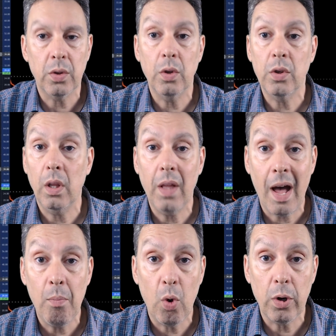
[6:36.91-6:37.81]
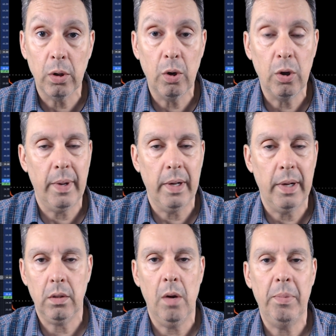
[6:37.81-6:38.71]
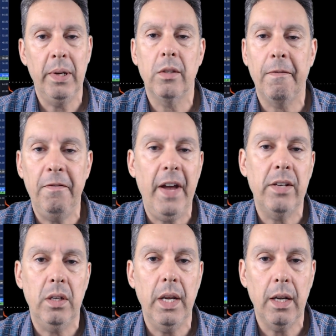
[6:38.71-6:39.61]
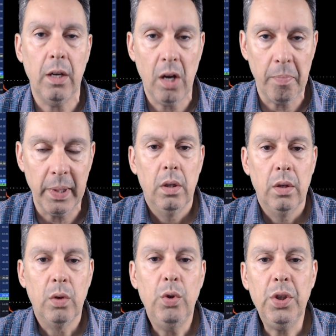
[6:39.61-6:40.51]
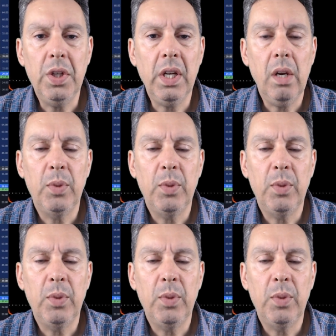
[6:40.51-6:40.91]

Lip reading: There's a lot more to learn about this company. It's a fascinating company. So just to get